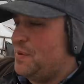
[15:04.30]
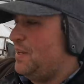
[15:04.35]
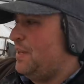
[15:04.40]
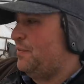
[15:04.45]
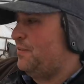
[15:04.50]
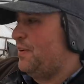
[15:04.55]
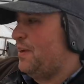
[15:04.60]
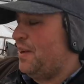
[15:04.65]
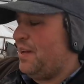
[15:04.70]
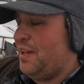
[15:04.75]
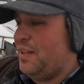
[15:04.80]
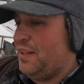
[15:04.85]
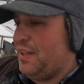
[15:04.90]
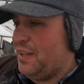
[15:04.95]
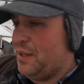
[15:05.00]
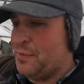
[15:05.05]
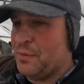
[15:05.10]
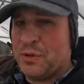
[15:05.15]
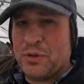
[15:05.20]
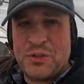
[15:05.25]
me if I
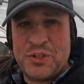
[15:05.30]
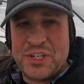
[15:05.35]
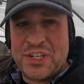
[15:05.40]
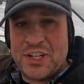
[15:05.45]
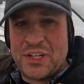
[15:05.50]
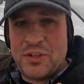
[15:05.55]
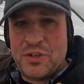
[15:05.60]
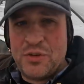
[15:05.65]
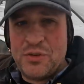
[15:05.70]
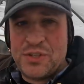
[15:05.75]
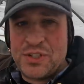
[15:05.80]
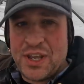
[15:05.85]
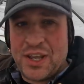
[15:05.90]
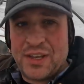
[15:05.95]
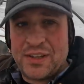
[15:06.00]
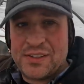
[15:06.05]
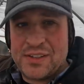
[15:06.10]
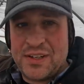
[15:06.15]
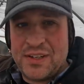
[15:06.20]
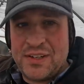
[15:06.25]
like am allergic to goose
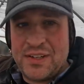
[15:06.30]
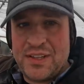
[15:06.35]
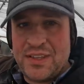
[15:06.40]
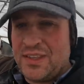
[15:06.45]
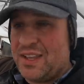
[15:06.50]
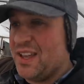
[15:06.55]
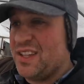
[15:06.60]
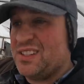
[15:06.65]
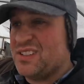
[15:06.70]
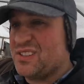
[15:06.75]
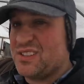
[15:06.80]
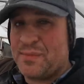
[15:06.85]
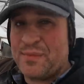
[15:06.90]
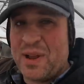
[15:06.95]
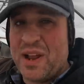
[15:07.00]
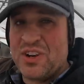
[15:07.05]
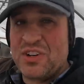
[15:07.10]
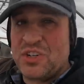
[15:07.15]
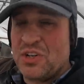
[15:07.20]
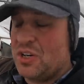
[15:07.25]
eggs, and the answer is I'm
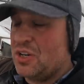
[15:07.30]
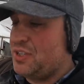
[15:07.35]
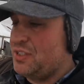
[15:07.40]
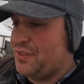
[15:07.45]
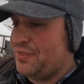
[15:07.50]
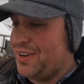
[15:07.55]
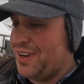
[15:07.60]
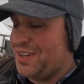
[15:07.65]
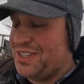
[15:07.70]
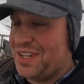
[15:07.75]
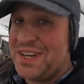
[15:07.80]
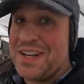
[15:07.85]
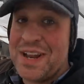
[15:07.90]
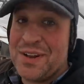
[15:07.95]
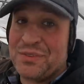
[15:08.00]
not sure because I've actually